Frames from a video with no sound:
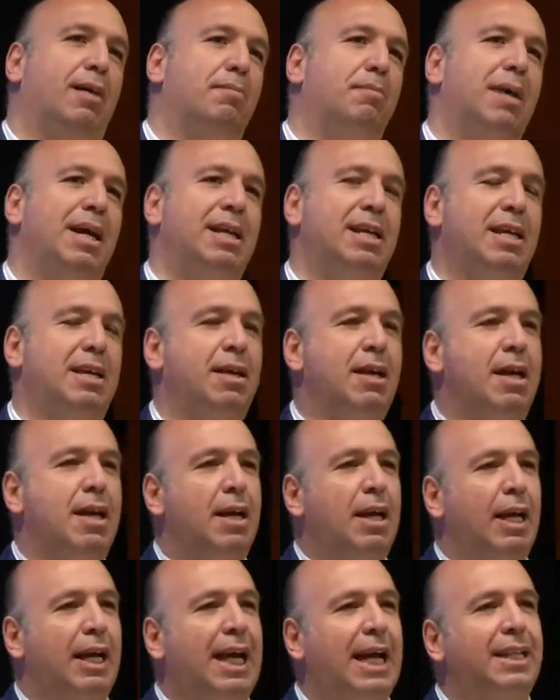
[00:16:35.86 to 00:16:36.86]
money
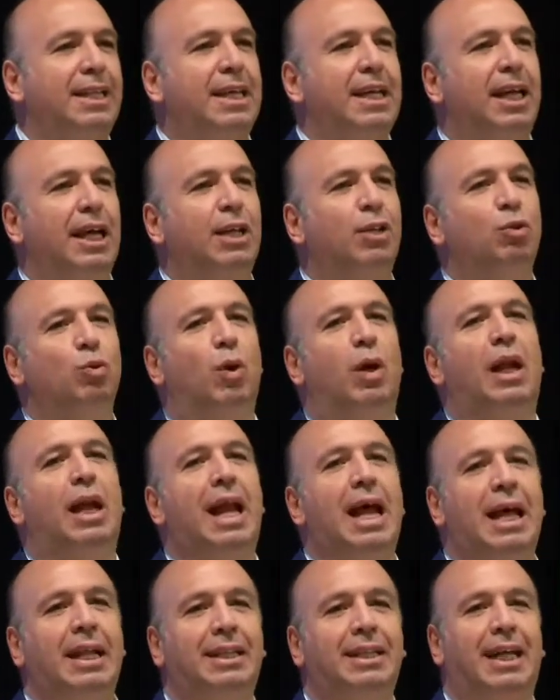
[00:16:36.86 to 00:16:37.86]
getting into a
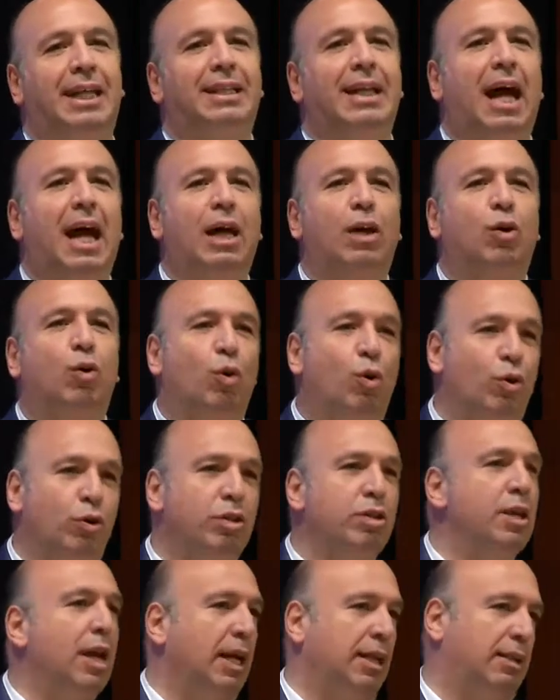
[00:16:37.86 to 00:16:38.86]
land that I
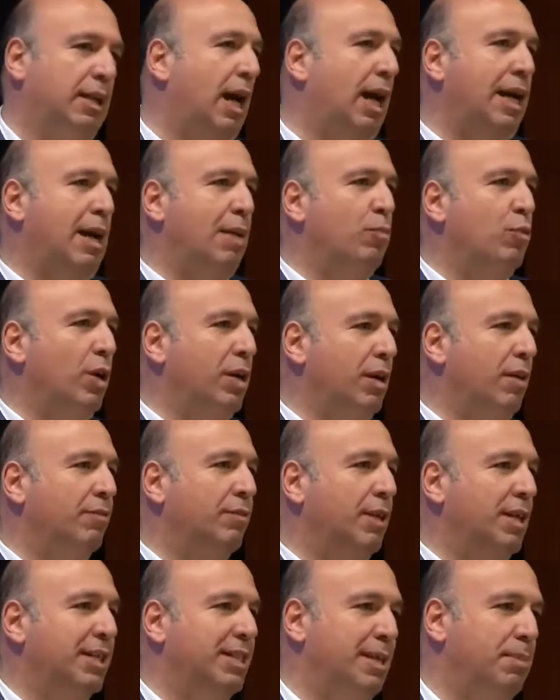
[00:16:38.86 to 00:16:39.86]
own, and I am one of
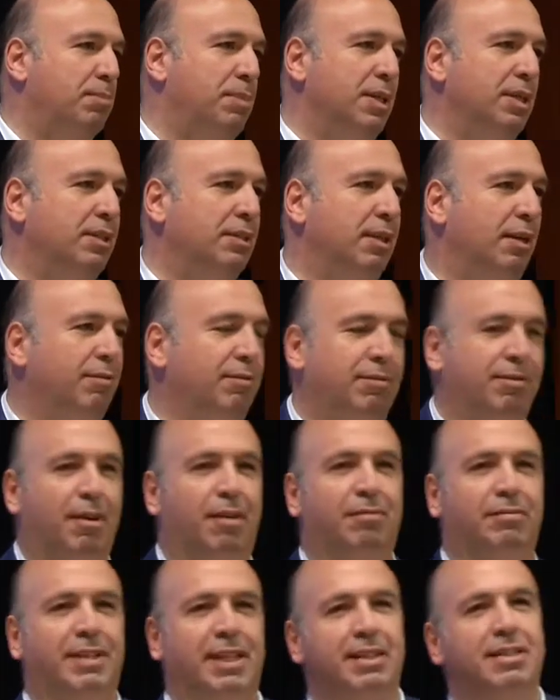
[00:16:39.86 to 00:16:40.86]
the recipients
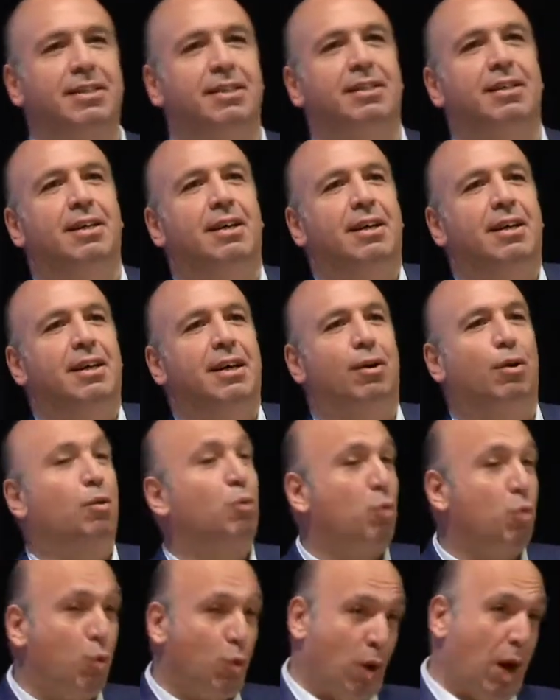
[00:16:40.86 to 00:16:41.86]
of this,
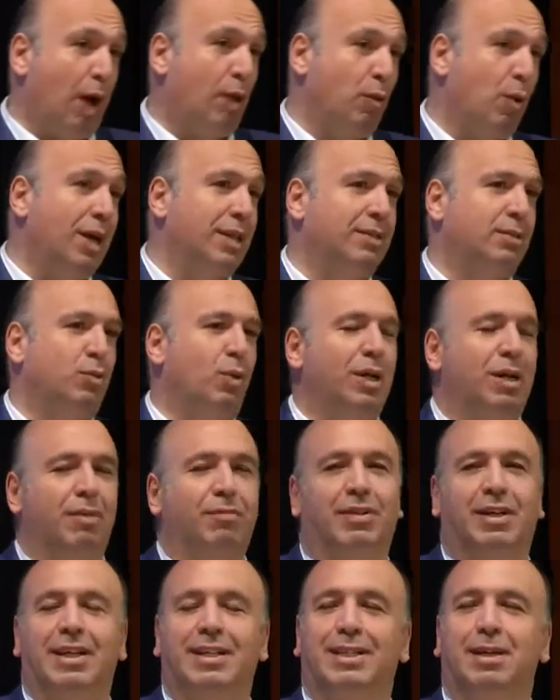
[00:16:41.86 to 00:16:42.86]
I was one
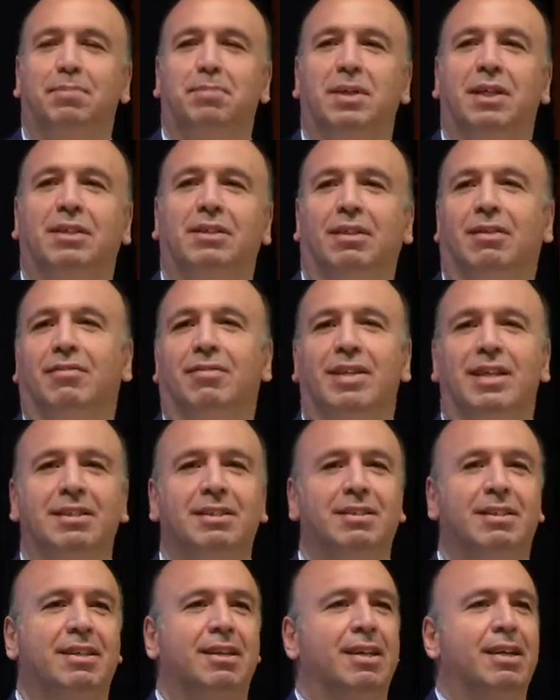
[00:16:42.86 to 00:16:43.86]
of the recipients of
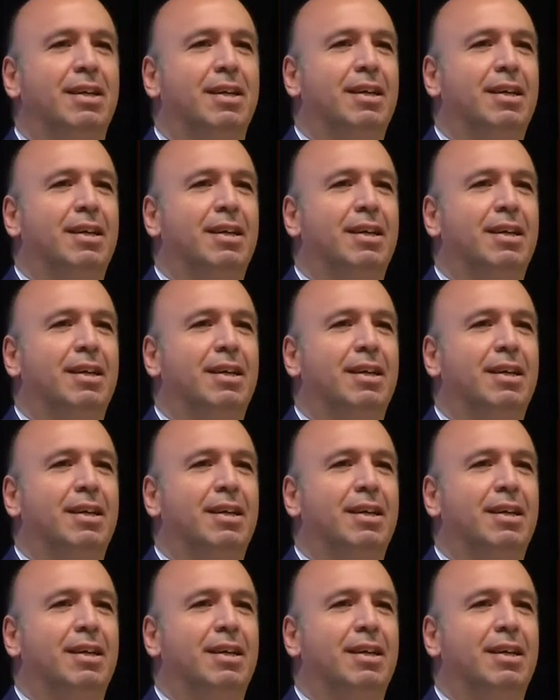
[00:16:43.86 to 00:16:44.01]
this,